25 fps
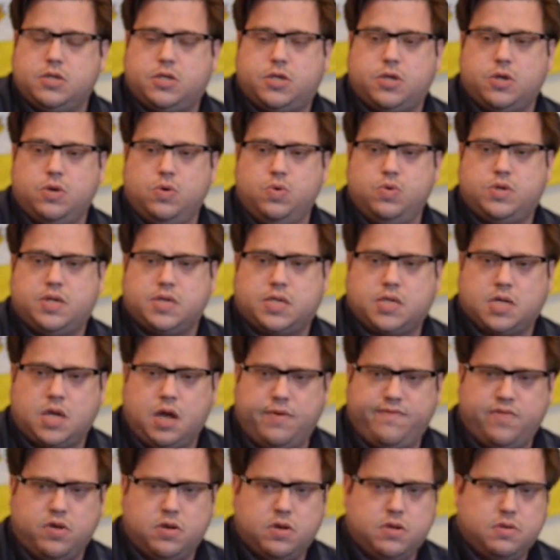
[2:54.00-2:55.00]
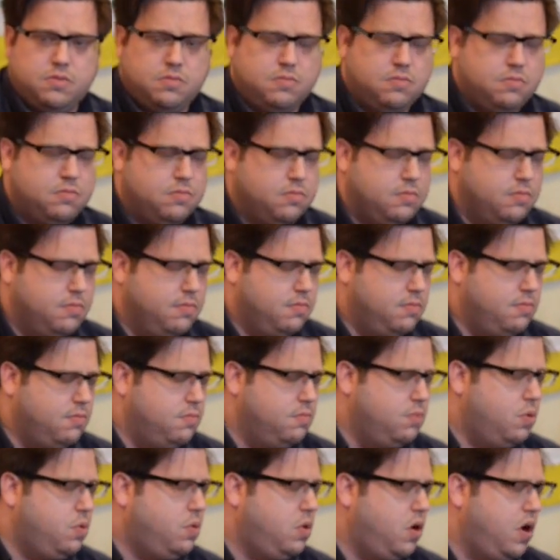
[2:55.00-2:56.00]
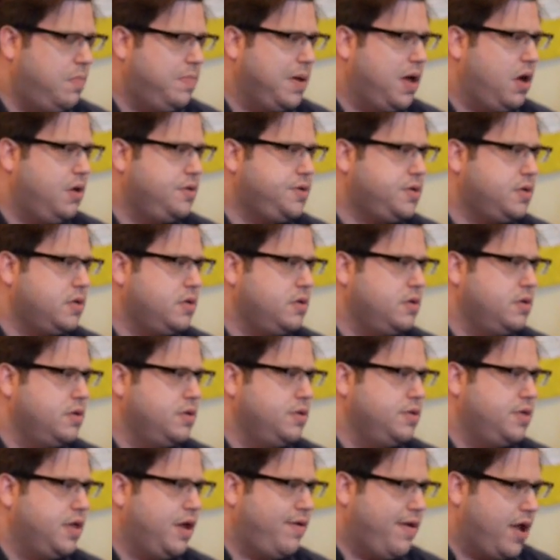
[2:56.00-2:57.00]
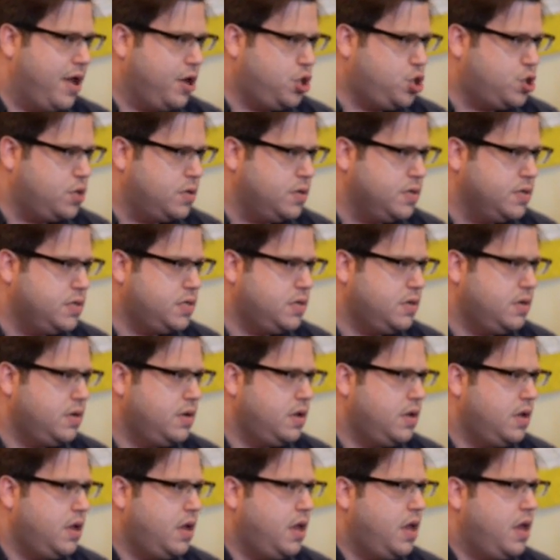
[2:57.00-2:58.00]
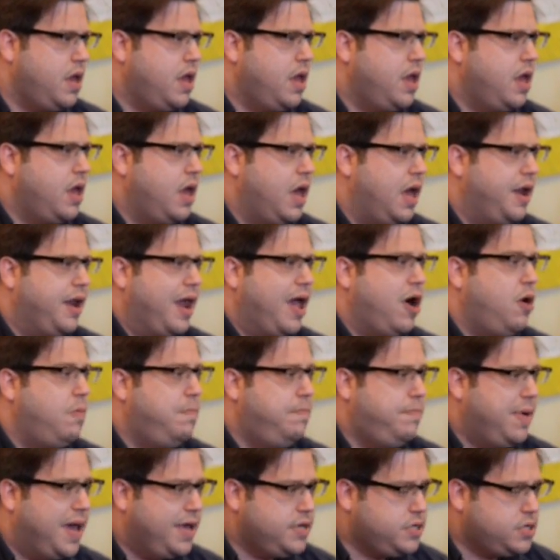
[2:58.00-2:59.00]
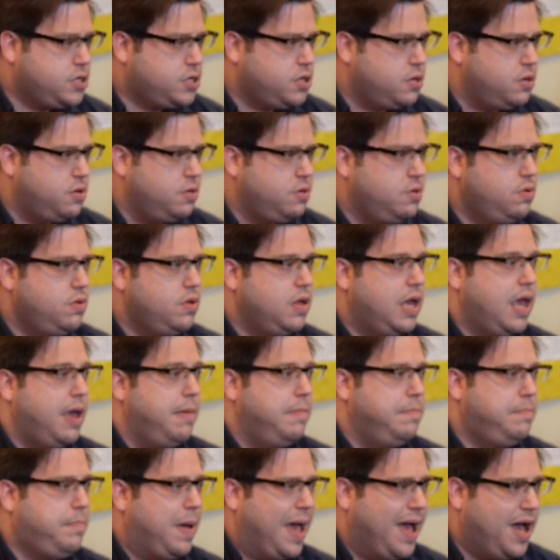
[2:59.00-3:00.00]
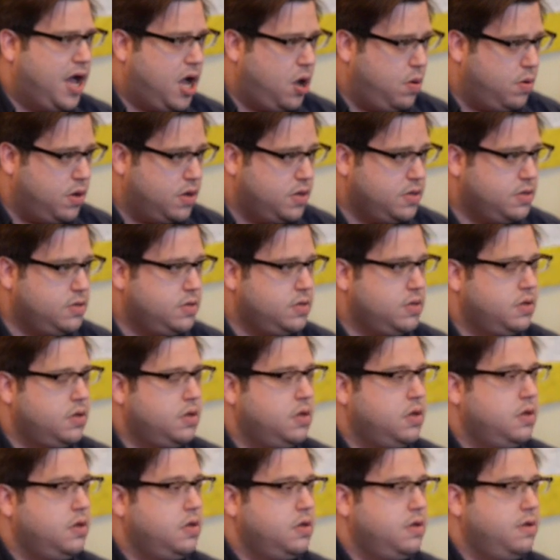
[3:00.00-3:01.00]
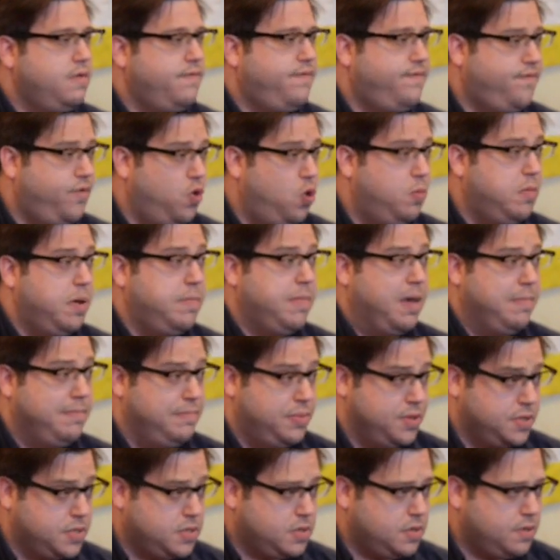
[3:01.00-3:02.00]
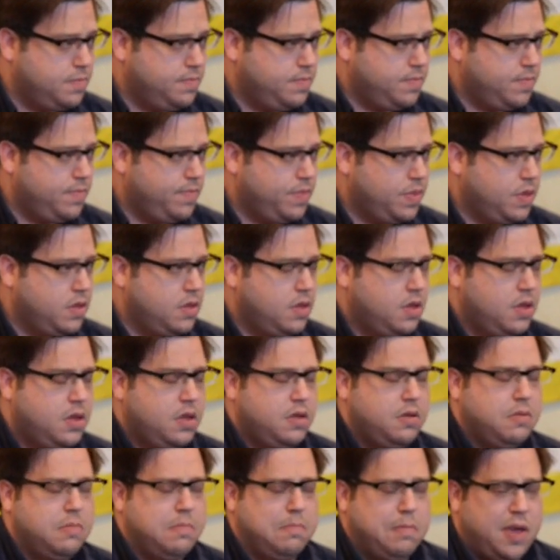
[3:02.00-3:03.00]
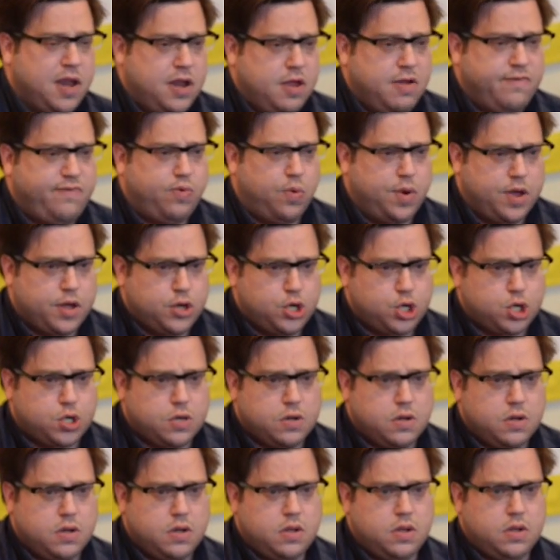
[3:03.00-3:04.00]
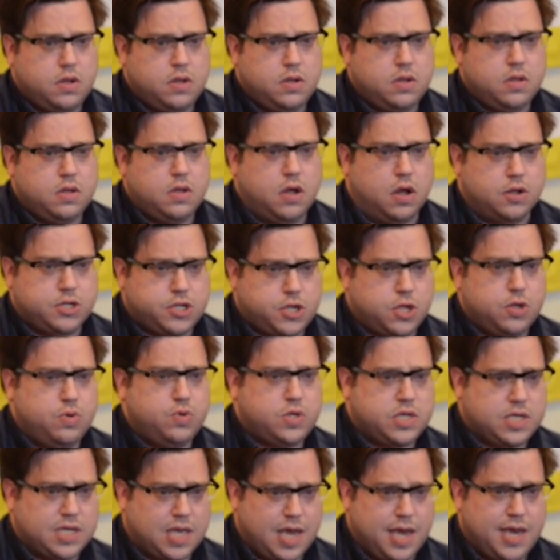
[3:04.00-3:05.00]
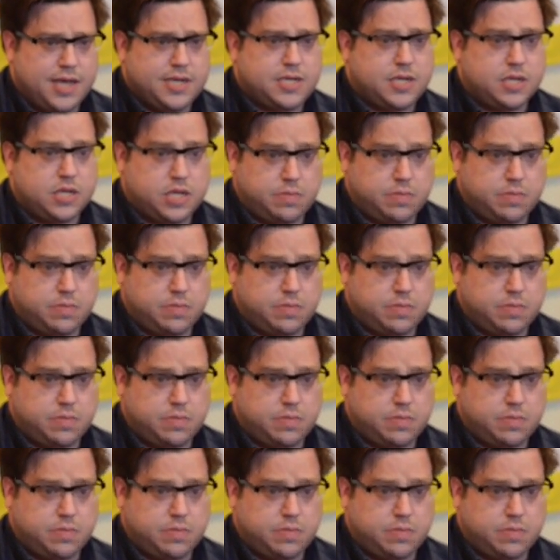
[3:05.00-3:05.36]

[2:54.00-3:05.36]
to discover more about their actions and how best to empower former members, many of which are too scared to